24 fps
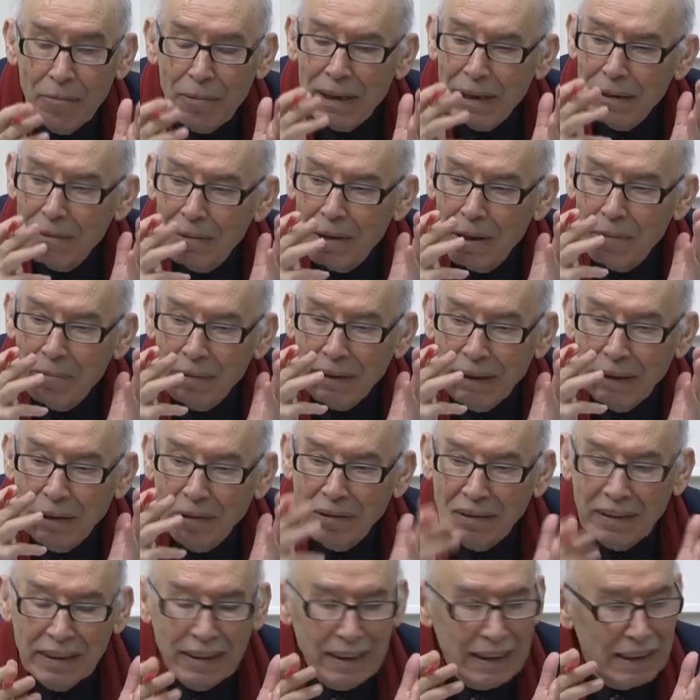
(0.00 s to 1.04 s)
We
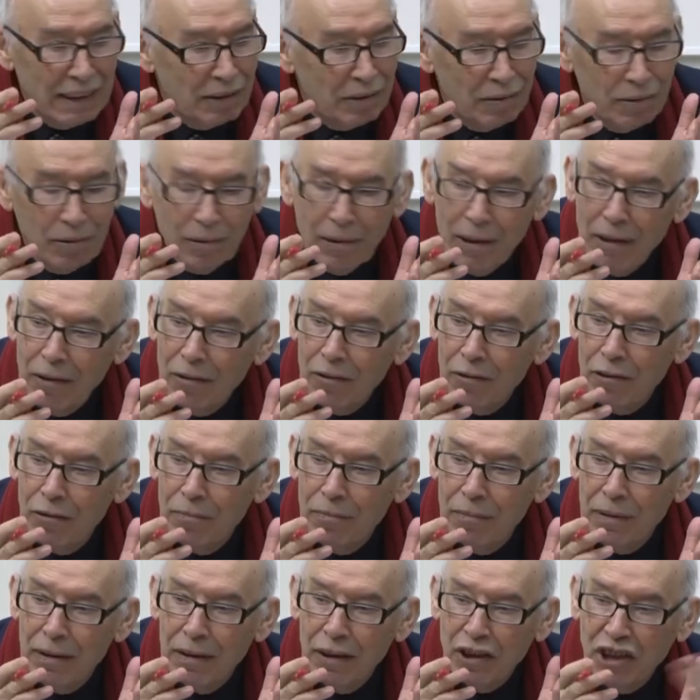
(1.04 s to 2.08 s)
don't need, you
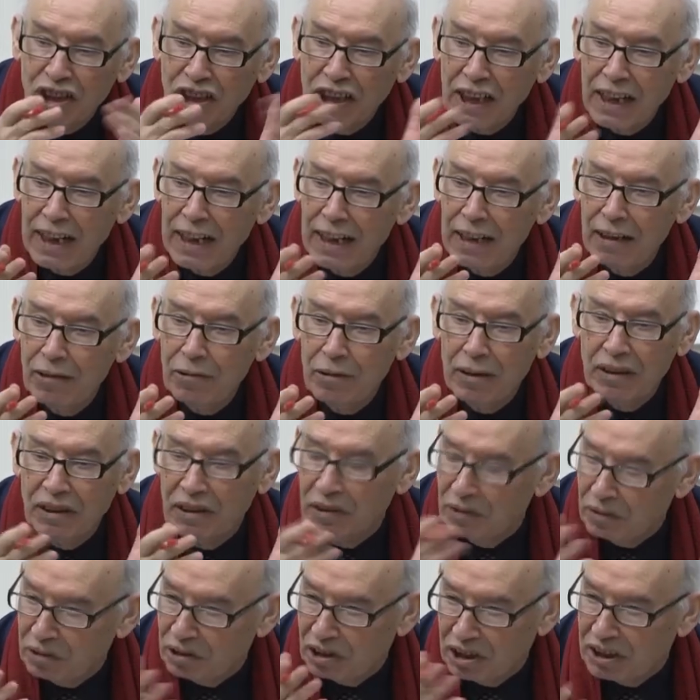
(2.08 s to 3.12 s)
know, shell, you know,
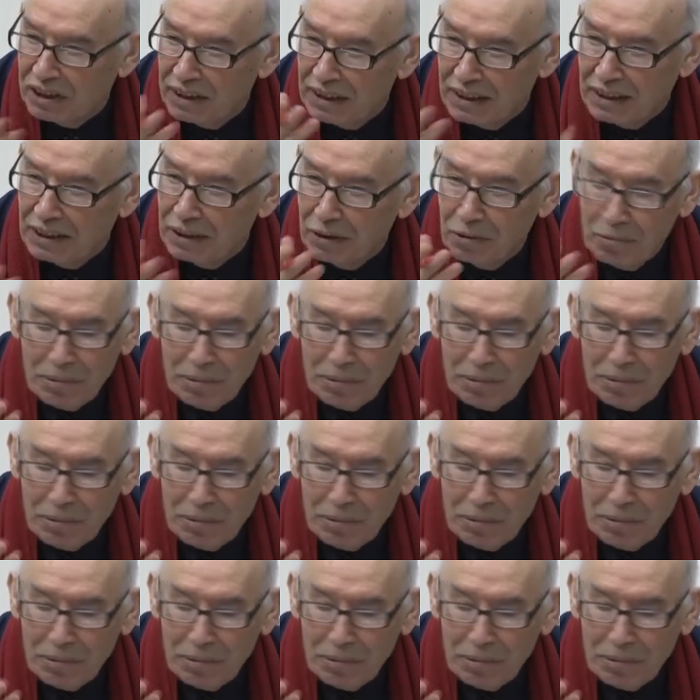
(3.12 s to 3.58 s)
institutions.